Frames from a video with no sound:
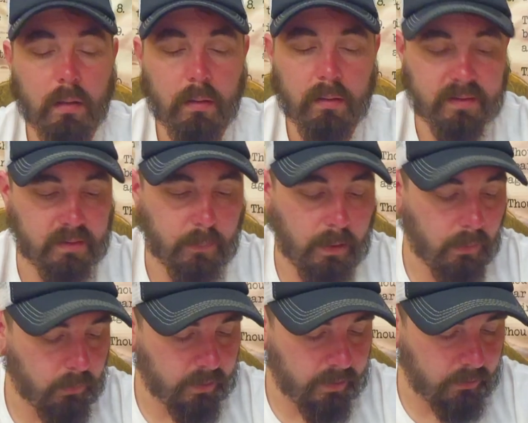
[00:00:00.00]
This is where I
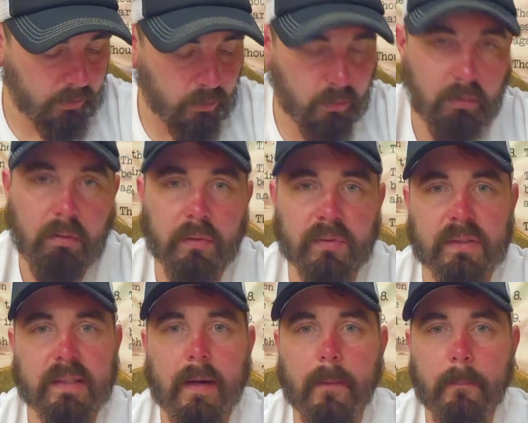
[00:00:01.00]
want to get to close
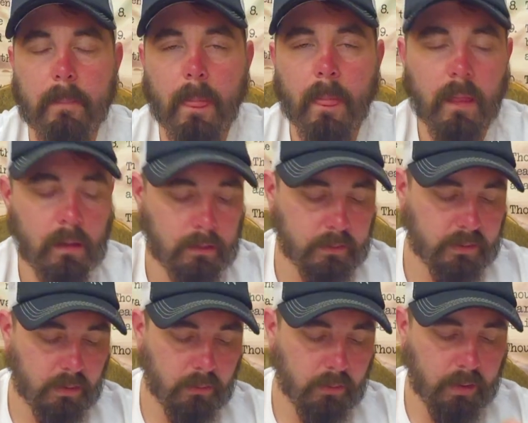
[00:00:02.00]
this out.
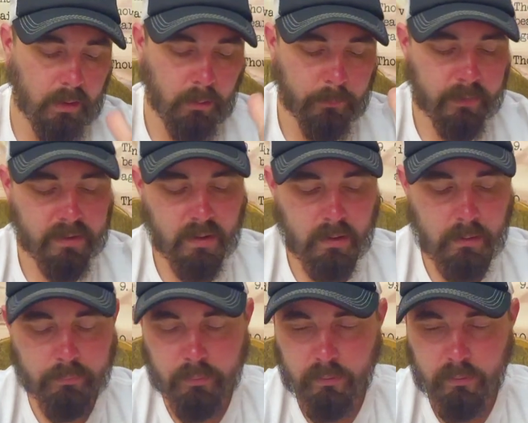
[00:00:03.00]
So it opens up